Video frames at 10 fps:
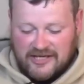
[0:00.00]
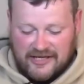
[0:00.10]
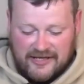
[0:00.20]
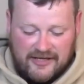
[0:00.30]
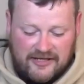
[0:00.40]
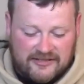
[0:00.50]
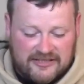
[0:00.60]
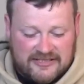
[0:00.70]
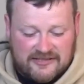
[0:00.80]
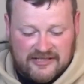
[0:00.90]

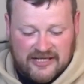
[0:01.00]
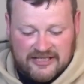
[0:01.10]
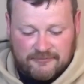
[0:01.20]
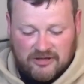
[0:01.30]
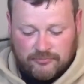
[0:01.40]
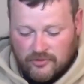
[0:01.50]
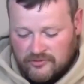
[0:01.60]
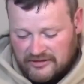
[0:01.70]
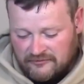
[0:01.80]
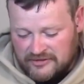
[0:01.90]
This is the Next Mark
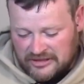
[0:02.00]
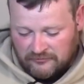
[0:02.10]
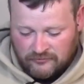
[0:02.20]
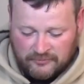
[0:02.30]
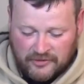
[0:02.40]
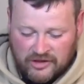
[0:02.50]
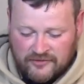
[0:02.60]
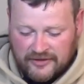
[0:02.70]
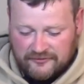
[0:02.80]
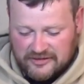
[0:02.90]
Pro that was in one of my
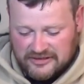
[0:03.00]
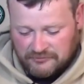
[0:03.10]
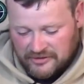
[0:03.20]
other rifles,